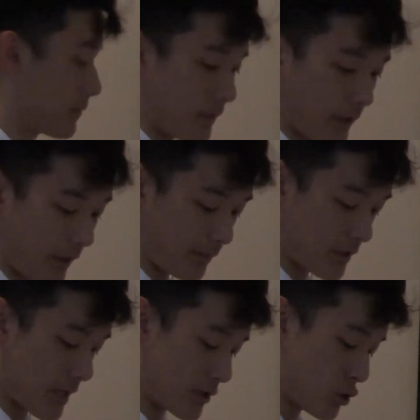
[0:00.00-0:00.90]
Again,
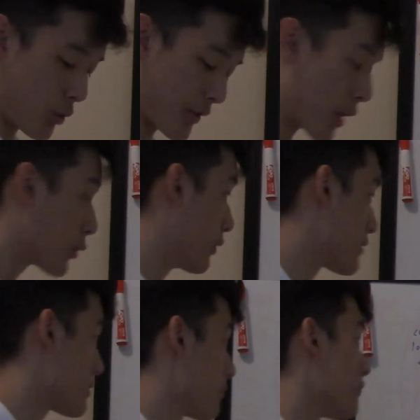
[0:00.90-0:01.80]
this has to do with
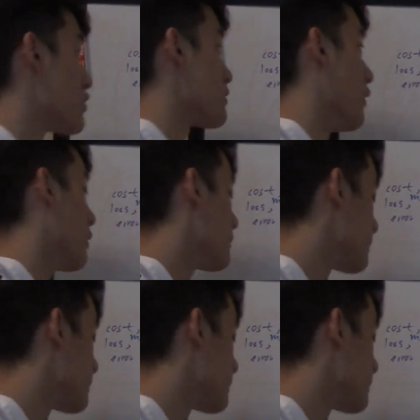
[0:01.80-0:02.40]
calculus. First of all,